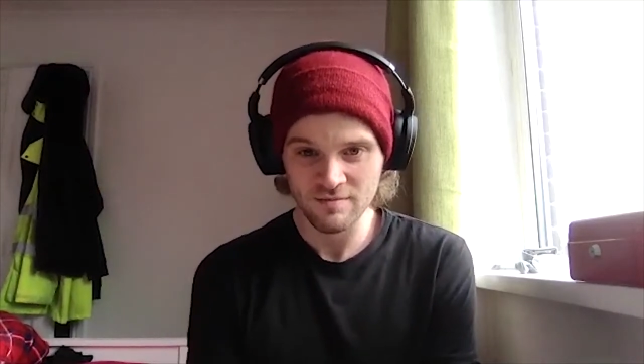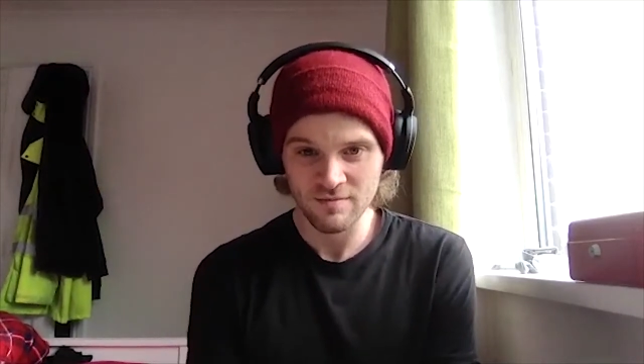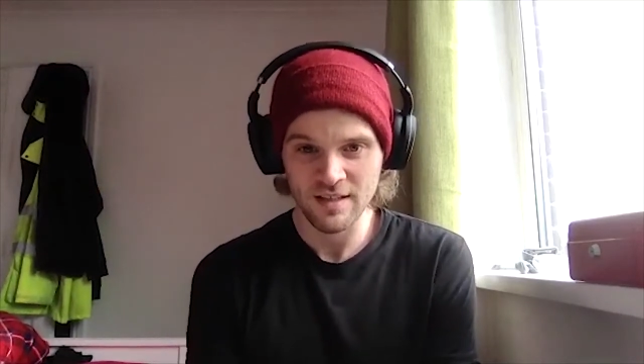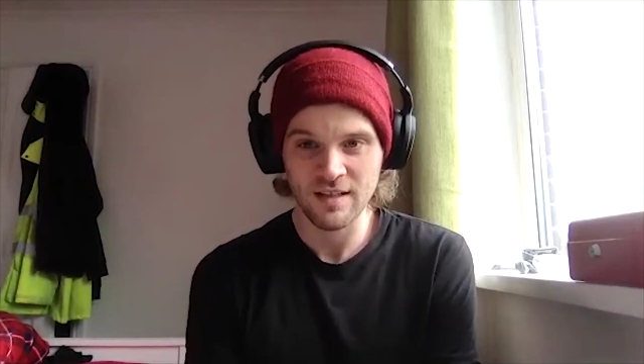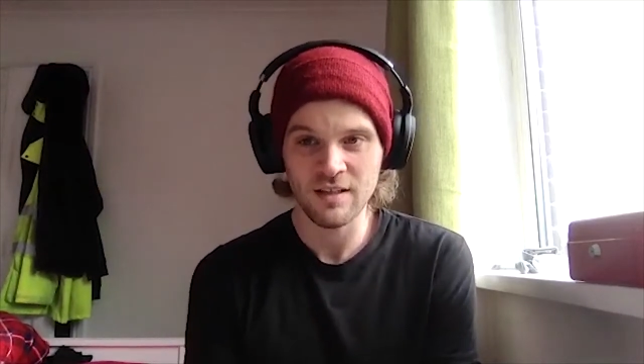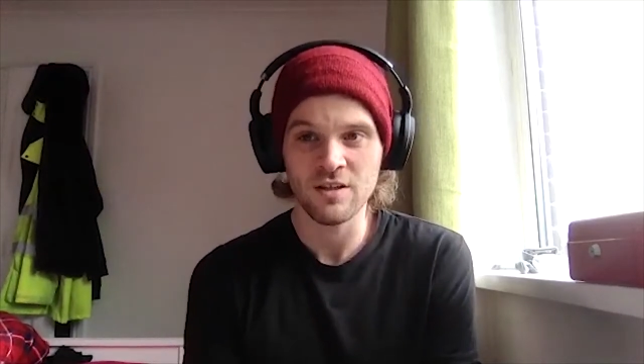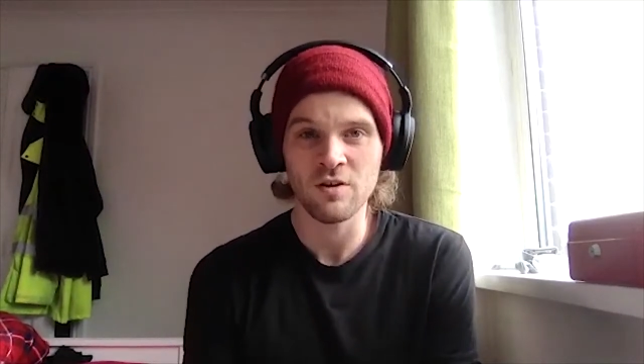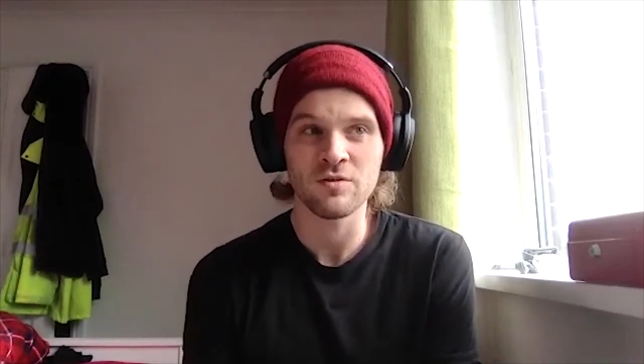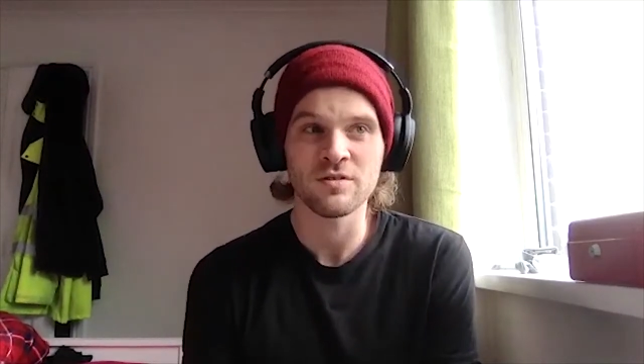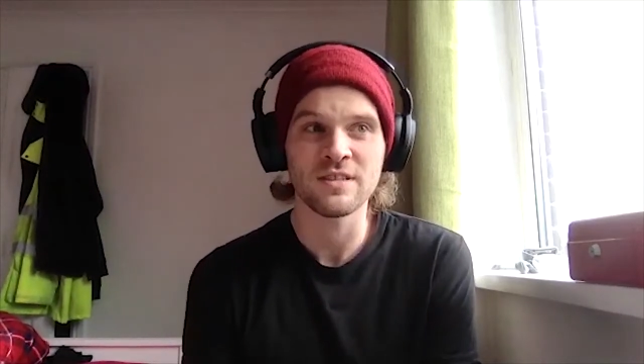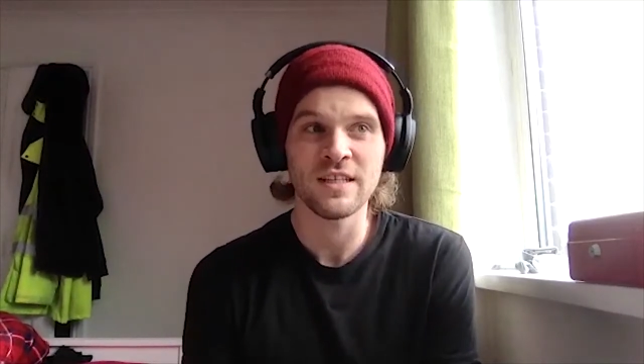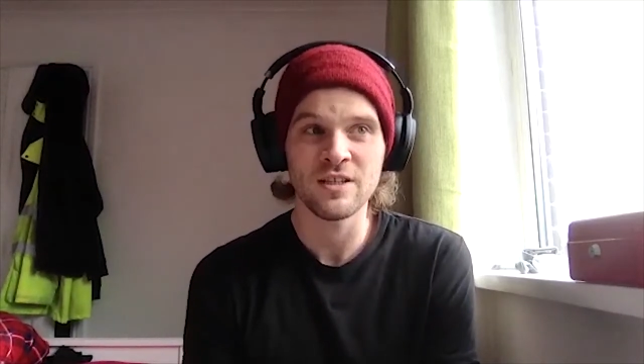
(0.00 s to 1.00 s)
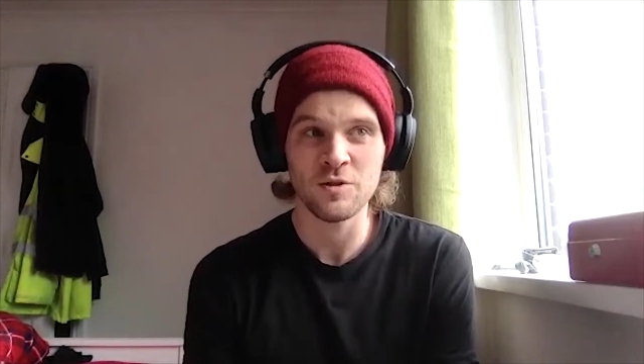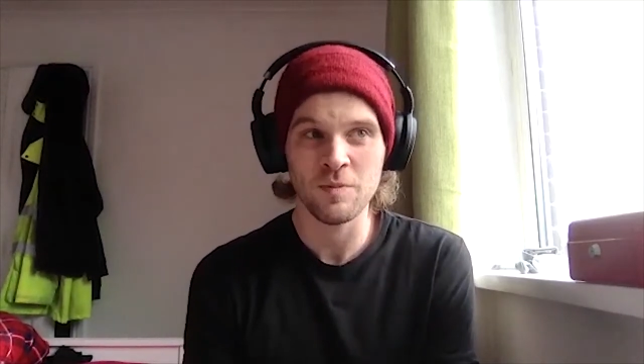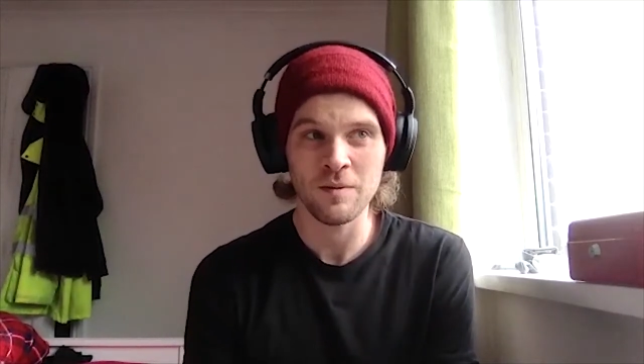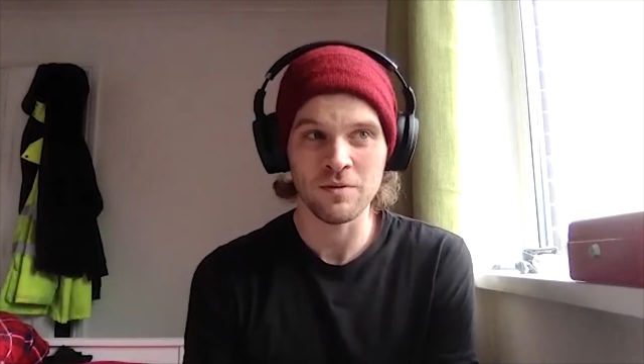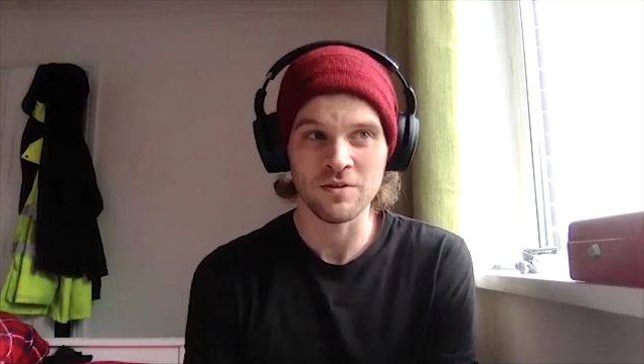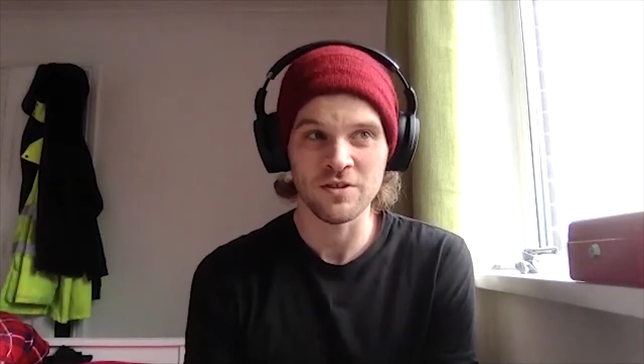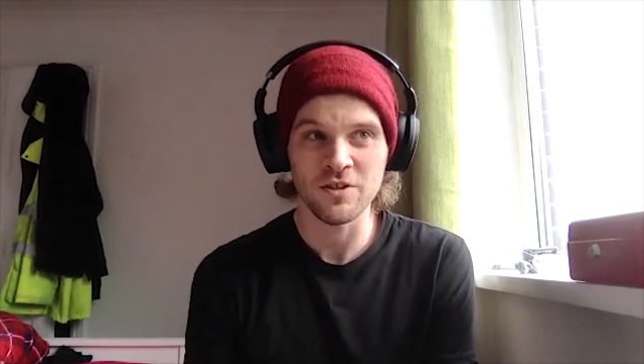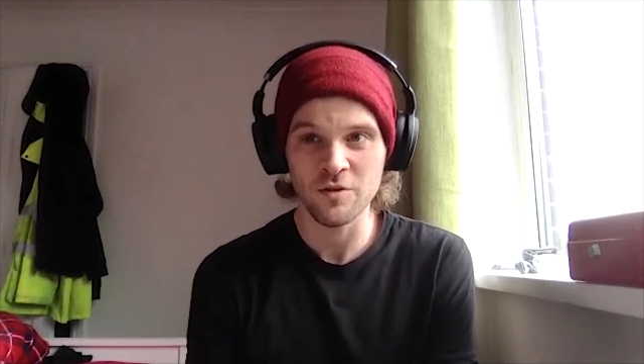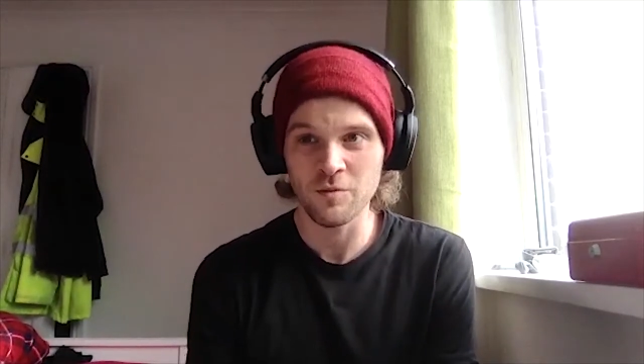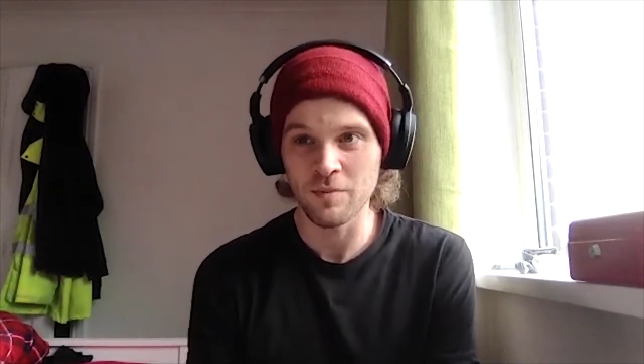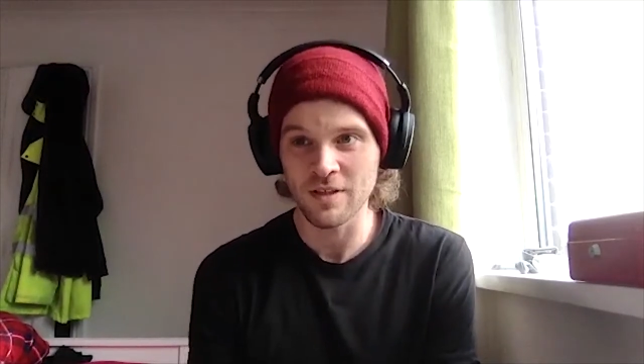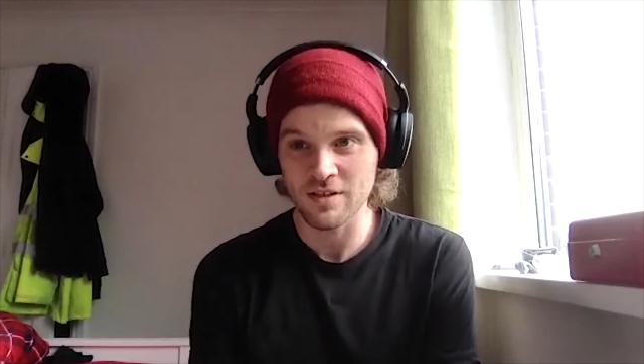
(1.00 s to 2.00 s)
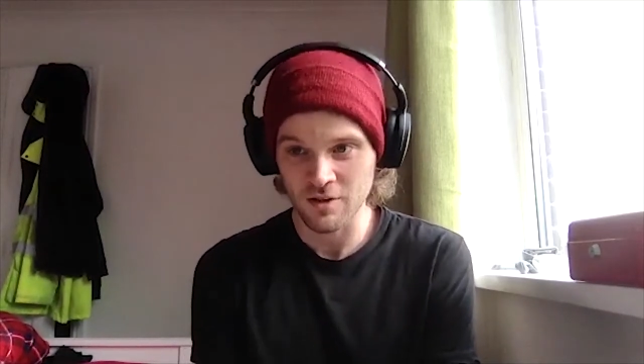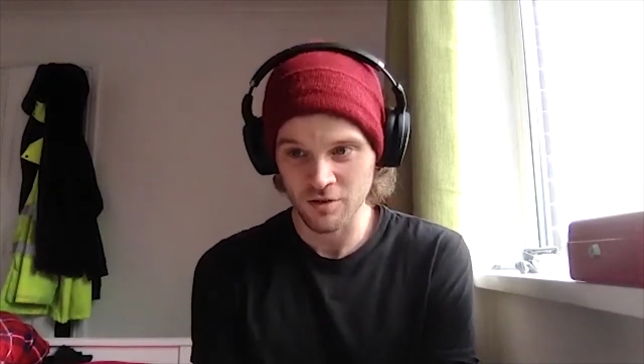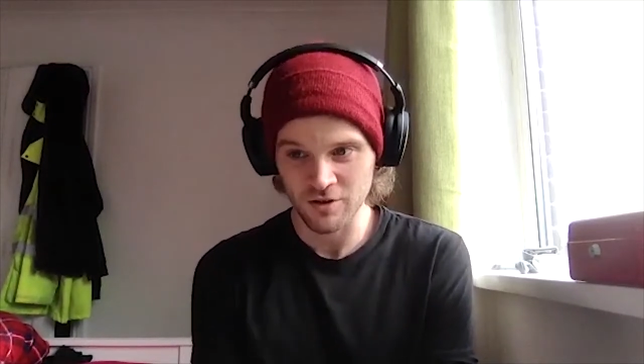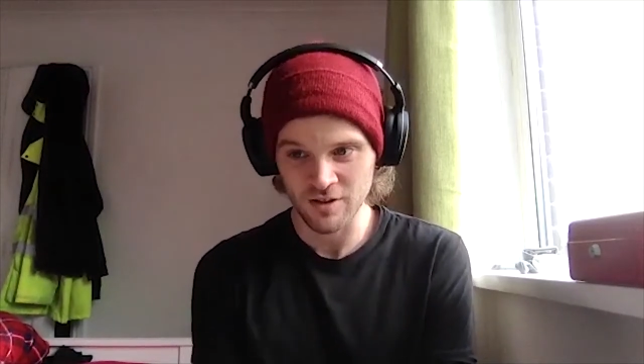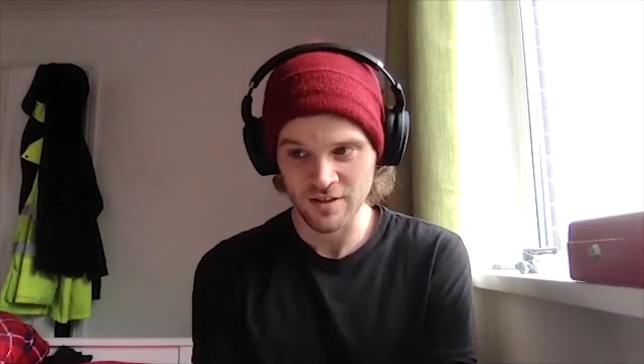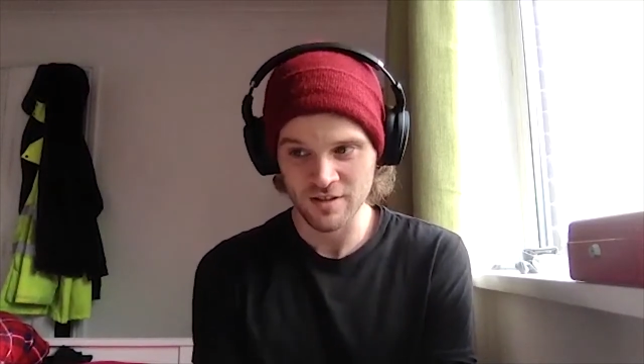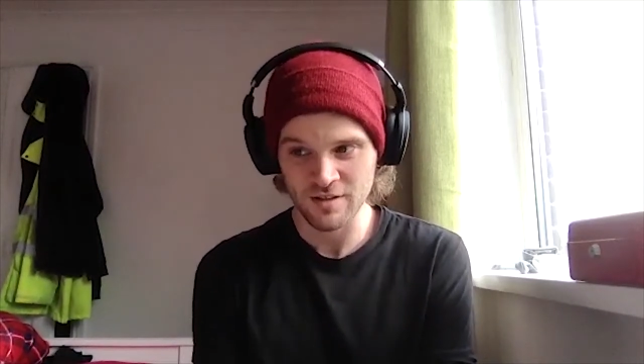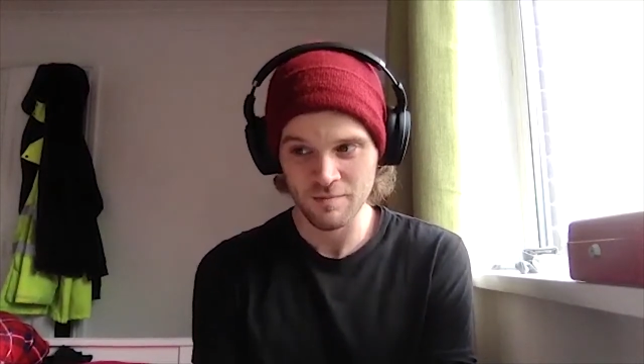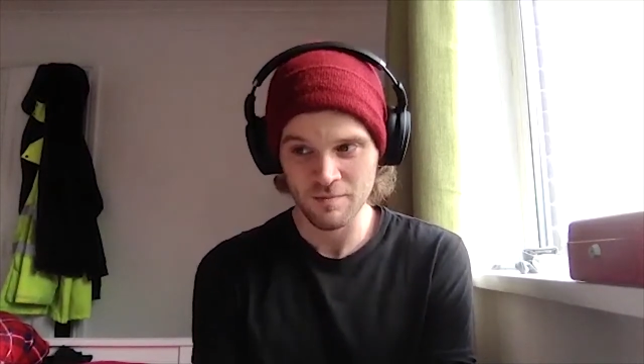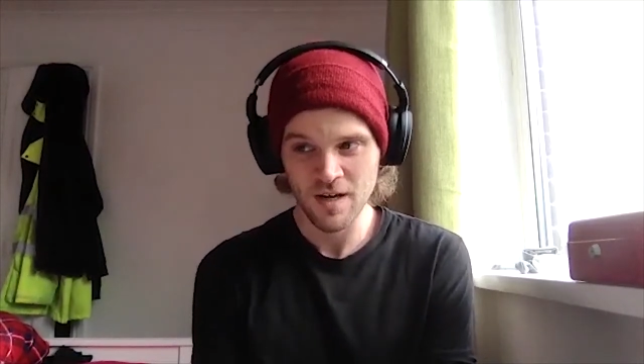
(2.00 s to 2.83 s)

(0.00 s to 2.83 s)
Like you don't teach people to be socialist.